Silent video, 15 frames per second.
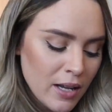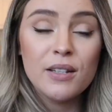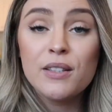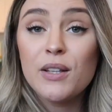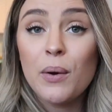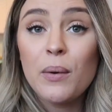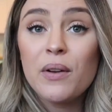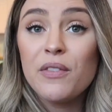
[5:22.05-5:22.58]

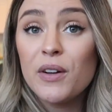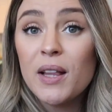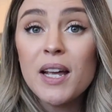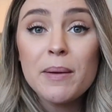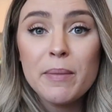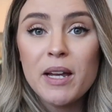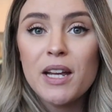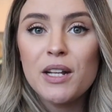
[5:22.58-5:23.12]
So if you're
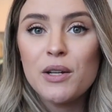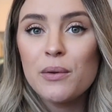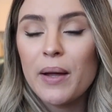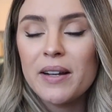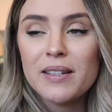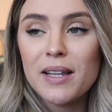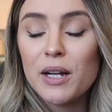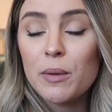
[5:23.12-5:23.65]
like me and you
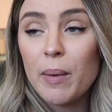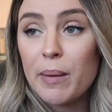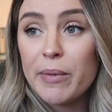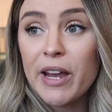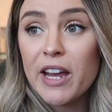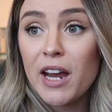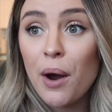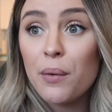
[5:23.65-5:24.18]
like to let your baby
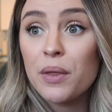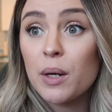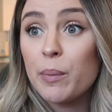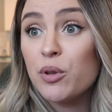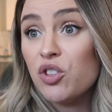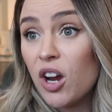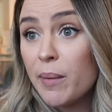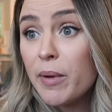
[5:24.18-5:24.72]
hang out in their
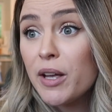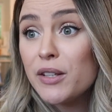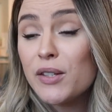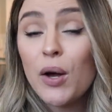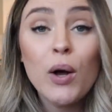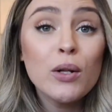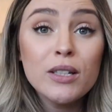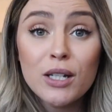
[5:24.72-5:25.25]
pajamas
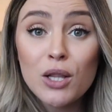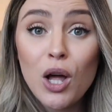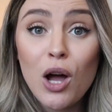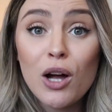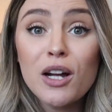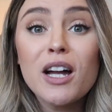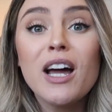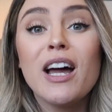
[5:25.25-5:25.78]
all day
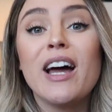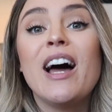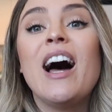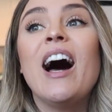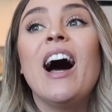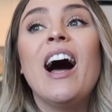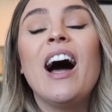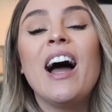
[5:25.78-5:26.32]
long,
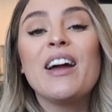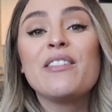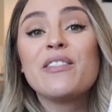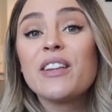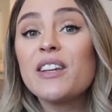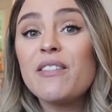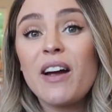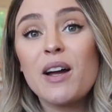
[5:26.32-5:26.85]
I
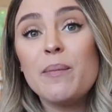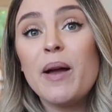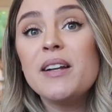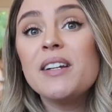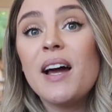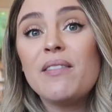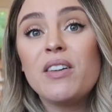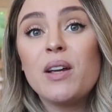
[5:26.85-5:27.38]
really
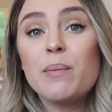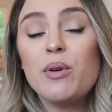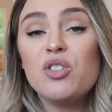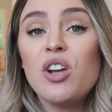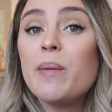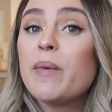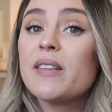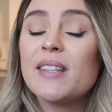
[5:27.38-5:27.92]
recommend having
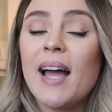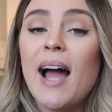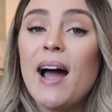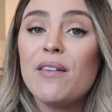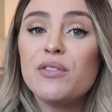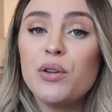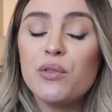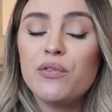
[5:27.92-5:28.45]
pajamas that
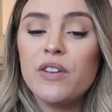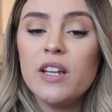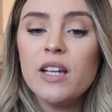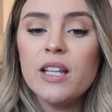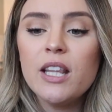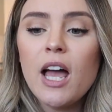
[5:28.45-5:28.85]
have no feet in